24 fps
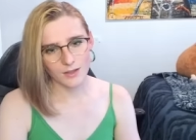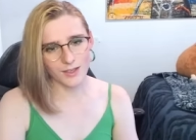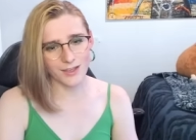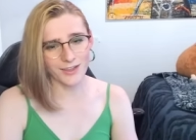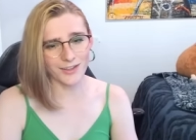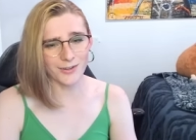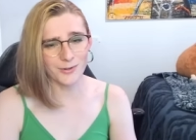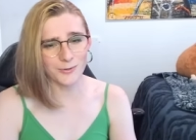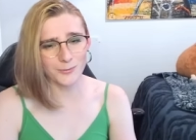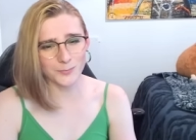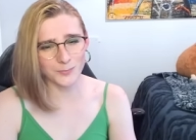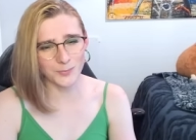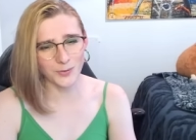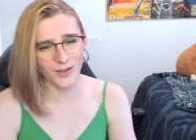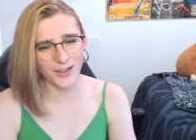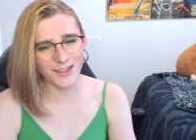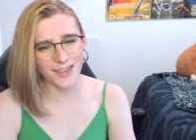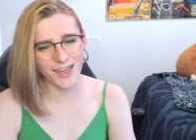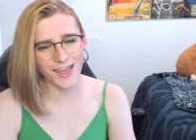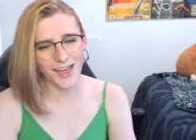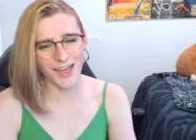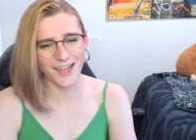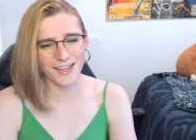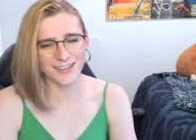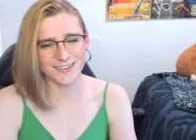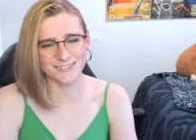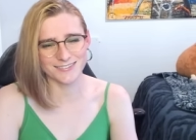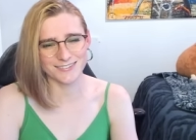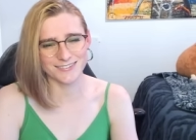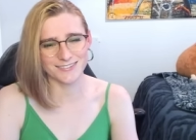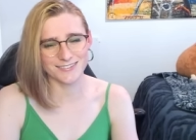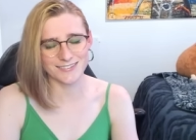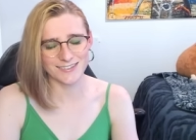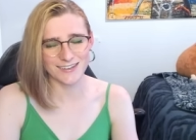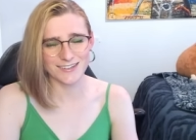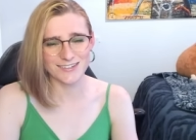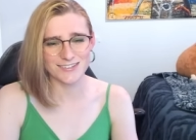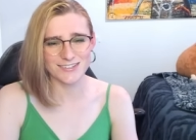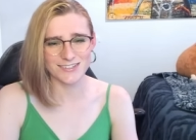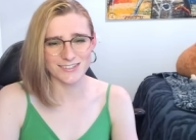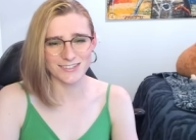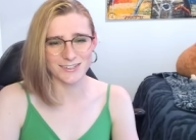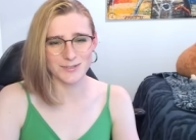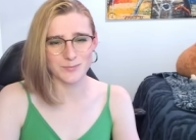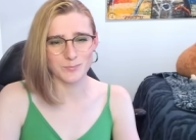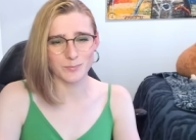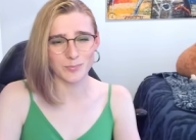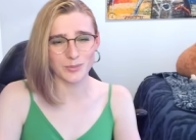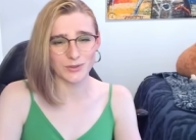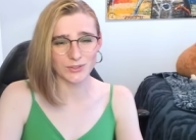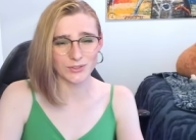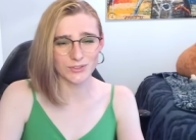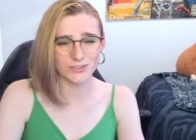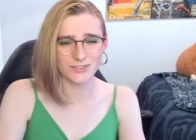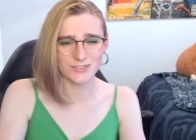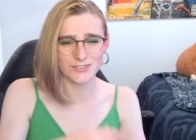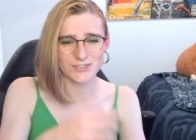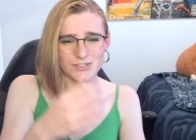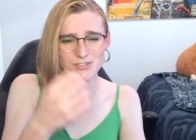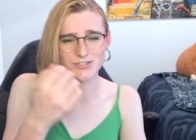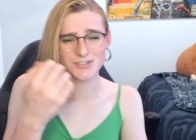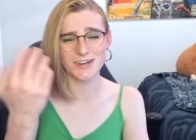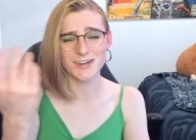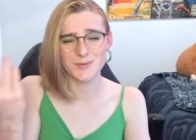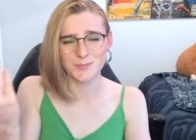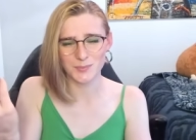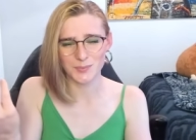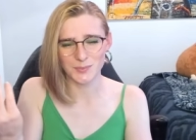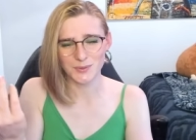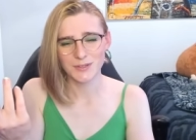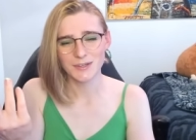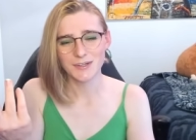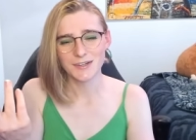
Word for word: How I accidentally built a Jeep.